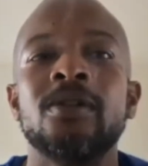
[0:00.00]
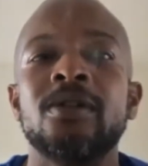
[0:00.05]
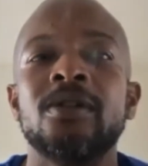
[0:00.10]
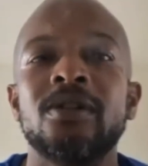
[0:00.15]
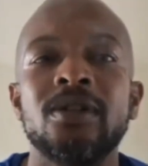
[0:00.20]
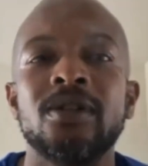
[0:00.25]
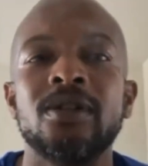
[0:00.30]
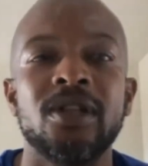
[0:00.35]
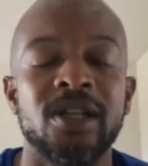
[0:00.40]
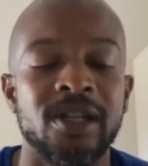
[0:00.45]

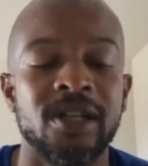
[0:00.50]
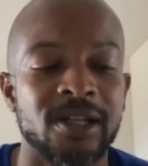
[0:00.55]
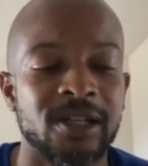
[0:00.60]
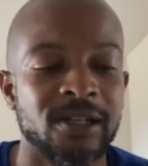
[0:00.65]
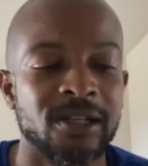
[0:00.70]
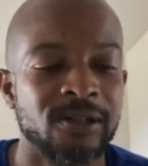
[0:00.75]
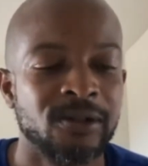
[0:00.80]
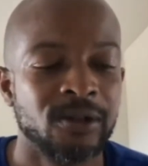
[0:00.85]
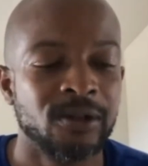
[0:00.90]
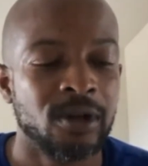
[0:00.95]

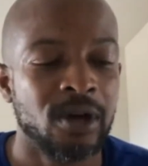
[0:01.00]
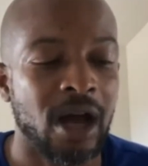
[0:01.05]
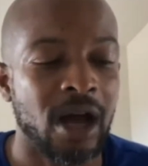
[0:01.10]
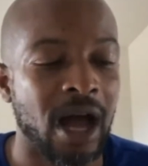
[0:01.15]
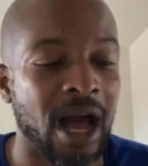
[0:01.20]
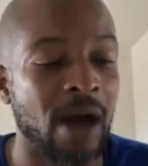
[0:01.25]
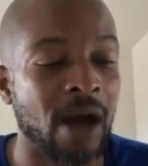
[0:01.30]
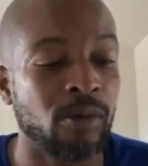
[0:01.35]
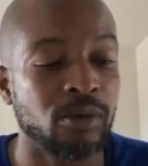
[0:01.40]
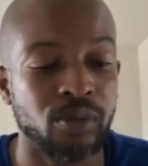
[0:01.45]
Then
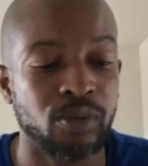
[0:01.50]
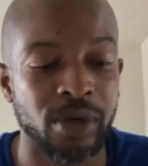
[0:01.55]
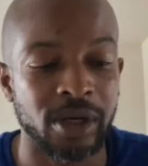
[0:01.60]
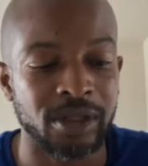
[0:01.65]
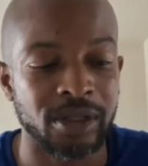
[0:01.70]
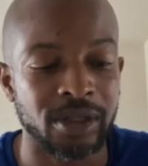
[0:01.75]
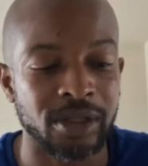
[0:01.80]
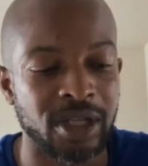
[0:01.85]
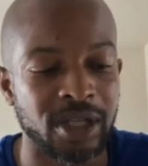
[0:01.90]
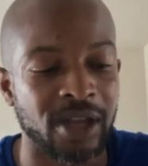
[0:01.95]
I was ready to
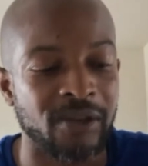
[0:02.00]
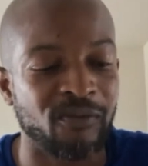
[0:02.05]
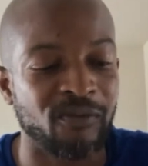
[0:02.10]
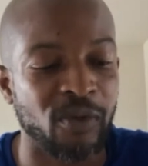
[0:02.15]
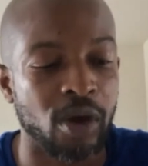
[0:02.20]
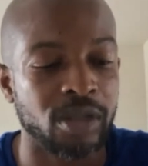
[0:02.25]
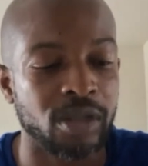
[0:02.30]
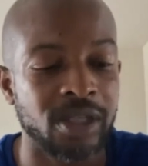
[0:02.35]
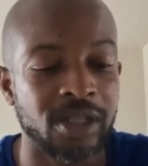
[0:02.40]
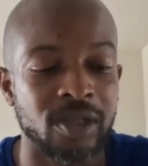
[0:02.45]
say,
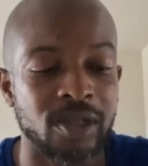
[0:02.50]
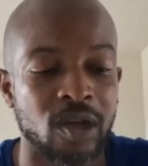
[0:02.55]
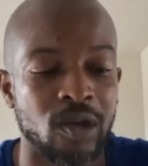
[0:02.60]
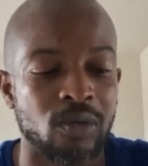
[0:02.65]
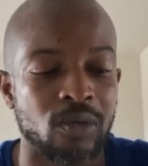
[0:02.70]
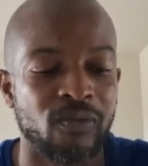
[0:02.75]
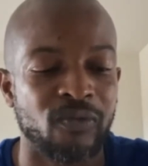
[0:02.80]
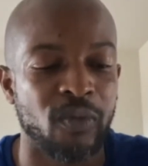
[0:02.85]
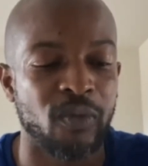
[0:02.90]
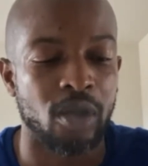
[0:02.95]
fuck this hoe,
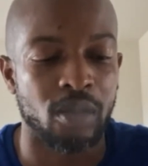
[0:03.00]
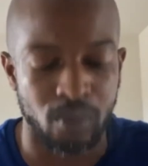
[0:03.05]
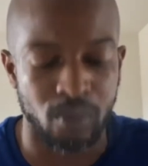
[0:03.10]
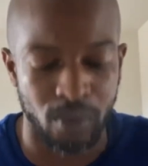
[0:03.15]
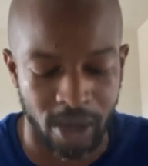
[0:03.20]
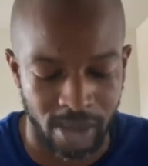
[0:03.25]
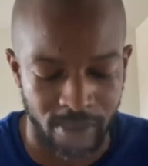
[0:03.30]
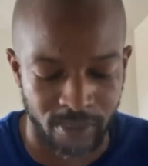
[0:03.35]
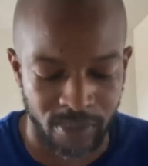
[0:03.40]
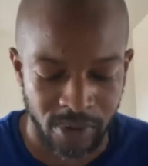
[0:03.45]
fuck
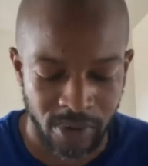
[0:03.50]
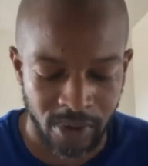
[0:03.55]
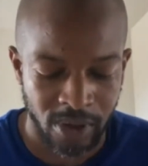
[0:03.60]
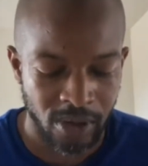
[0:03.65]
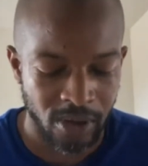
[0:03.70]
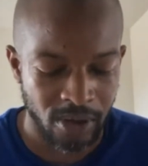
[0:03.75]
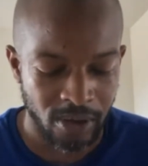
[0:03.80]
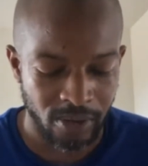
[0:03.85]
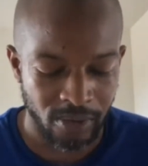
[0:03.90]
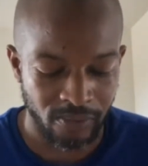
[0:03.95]
rap,
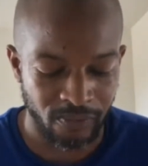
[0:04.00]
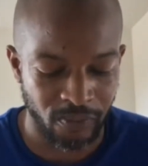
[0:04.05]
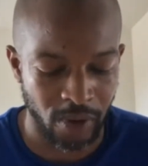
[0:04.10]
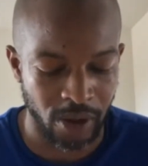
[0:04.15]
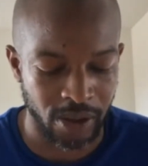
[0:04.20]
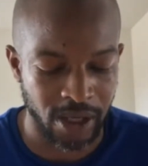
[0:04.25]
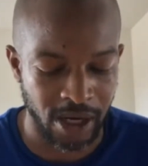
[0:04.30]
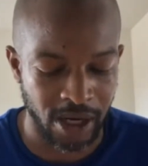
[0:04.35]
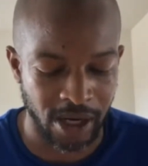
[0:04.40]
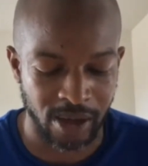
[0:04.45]

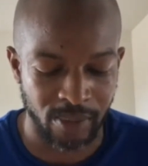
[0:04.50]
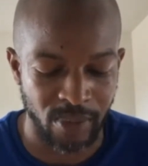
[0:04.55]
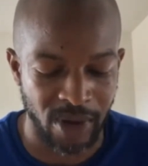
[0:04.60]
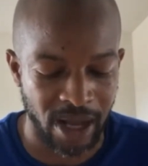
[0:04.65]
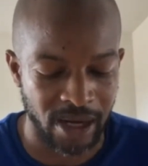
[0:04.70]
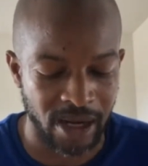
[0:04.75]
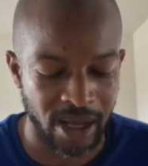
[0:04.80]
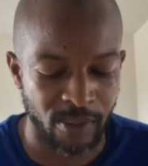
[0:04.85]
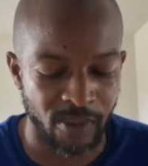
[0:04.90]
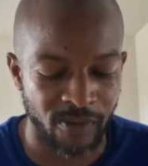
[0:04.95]
fuck
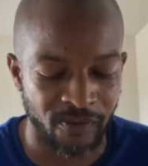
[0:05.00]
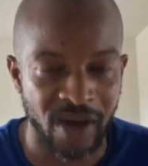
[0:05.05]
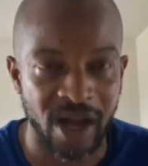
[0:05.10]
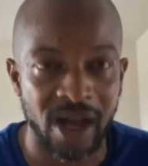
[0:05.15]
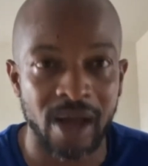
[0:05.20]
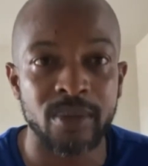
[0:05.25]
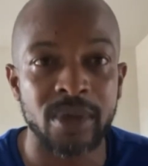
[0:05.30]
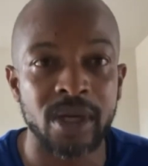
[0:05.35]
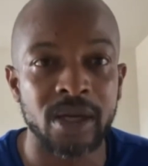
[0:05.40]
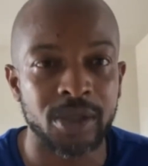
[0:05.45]
everybody. I'm a
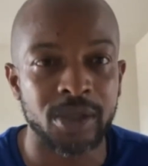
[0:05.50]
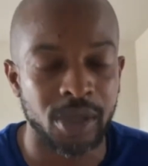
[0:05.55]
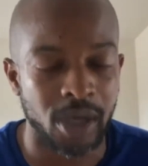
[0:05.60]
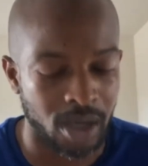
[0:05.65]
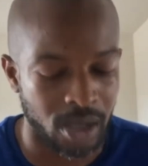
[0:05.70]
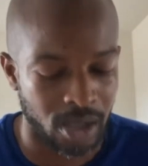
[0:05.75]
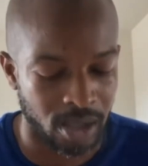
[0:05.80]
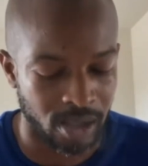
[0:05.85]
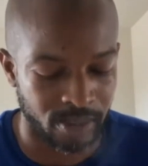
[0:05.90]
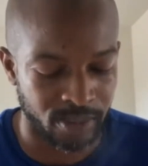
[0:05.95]
5-year
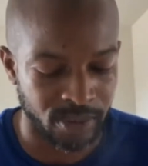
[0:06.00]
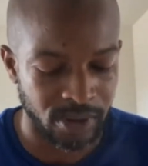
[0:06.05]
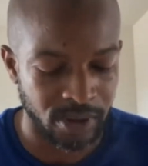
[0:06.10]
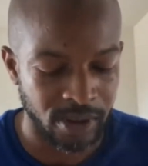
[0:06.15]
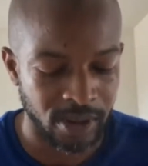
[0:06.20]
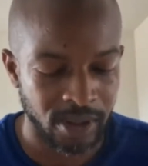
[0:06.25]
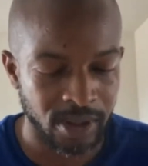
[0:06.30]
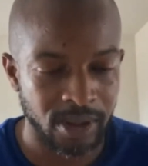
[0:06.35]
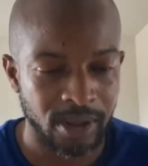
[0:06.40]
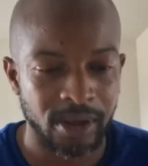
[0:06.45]
job.
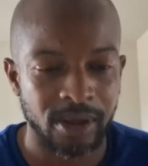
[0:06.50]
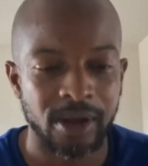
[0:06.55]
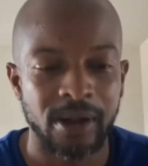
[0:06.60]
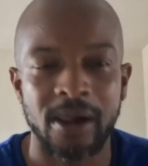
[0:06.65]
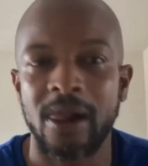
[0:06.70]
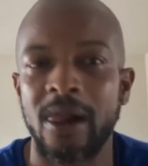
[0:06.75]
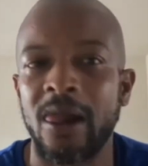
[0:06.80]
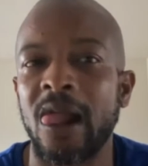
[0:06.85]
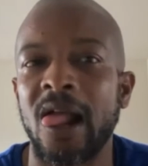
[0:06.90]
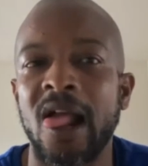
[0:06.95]

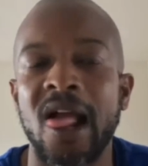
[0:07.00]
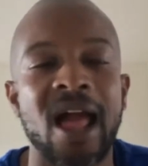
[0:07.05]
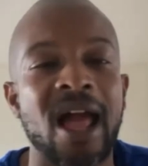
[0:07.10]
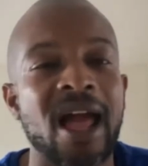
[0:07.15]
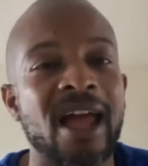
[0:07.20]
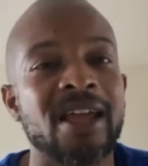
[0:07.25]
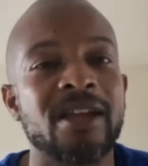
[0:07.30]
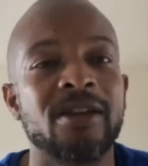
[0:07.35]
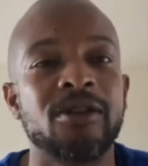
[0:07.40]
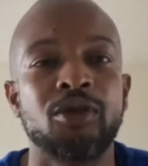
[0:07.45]

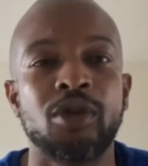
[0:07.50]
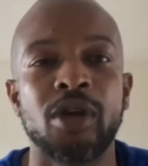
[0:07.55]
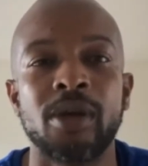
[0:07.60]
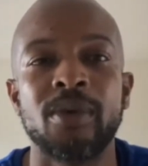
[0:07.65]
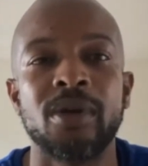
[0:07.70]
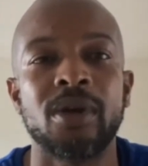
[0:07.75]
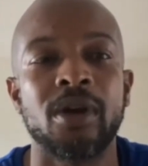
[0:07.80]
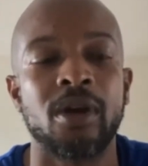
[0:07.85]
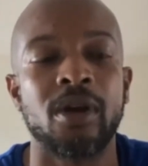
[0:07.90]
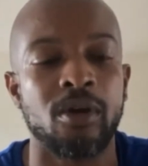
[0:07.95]
I ain't
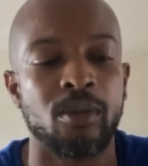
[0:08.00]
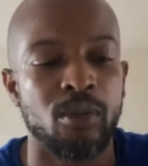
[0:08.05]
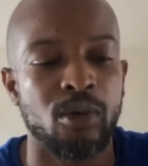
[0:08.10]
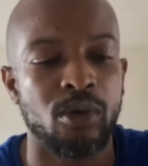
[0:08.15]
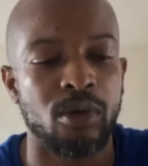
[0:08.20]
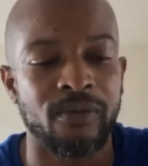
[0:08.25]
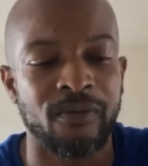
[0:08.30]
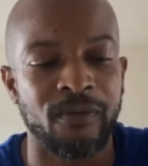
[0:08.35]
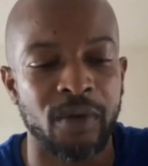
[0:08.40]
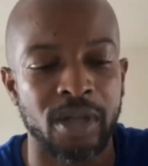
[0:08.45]
tripping no more.
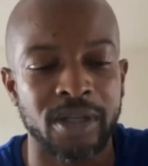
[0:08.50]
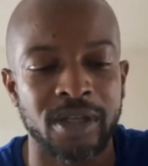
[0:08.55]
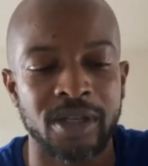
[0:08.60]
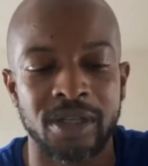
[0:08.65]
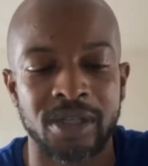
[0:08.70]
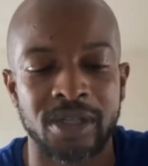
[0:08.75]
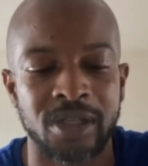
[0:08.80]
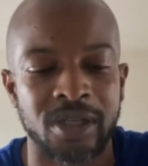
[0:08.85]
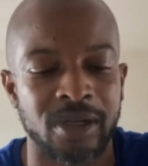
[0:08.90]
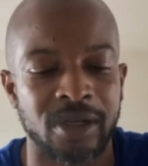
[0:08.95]
Fuck this
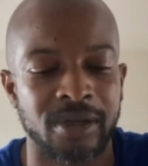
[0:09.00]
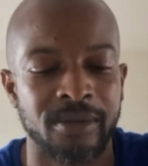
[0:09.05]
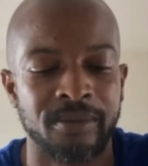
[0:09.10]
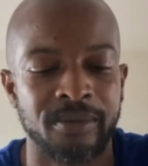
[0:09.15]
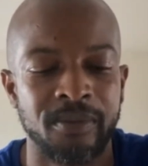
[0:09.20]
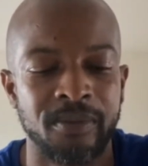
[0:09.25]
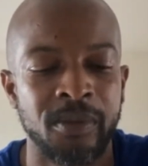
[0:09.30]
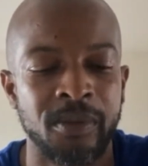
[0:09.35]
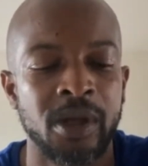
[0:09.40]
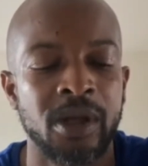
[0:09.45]
shit.
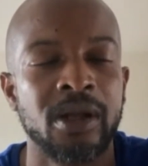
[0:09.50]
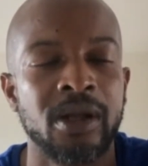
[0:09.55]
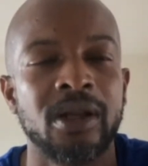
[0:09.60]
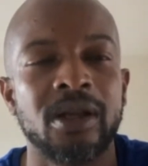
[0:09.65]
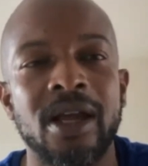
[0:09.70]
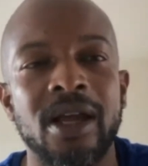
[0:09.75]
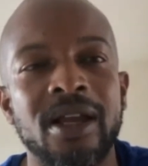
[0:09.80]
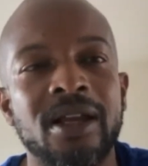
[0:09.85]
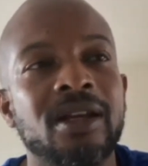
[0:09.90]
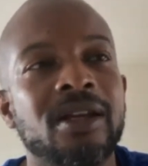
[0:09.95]

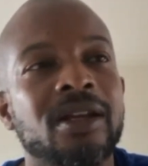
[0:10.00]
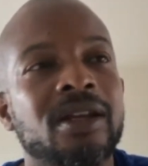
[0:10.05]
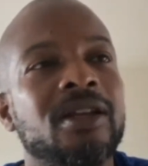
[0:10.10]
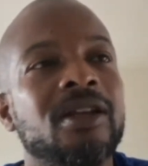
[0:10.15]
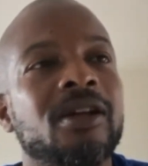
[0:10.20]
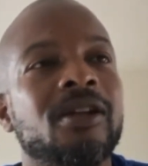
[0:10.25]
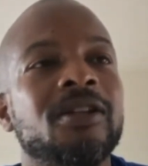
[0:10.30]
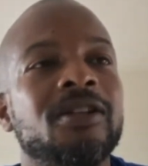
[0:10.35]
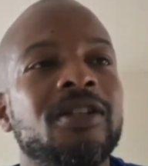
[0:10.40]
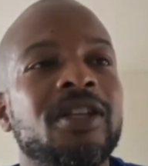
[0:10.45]
That nigga
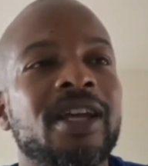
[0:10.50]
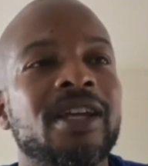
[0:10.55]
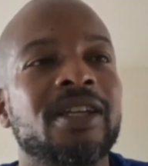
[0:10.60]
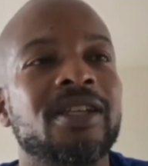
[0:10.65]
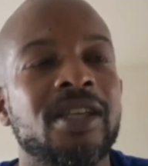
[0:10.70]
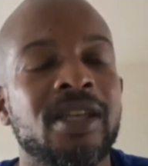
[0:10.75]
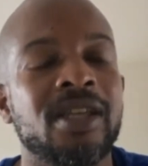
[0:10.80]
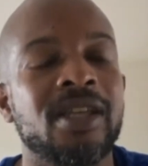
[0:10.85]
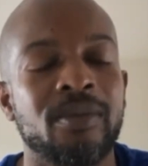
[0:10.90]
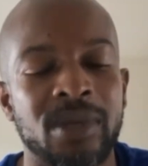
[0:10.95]
Killer Tex
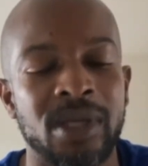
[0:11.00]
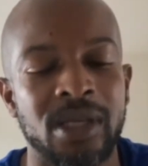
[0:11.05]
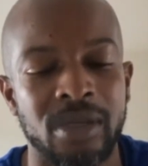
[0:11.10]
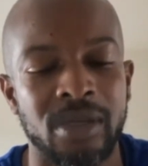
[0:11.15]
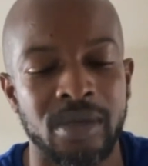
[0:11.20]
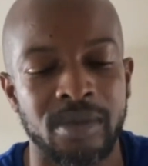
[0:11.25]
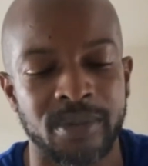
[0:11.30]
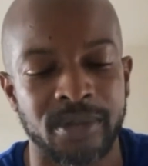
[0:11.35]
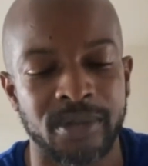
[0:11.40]
hit me up.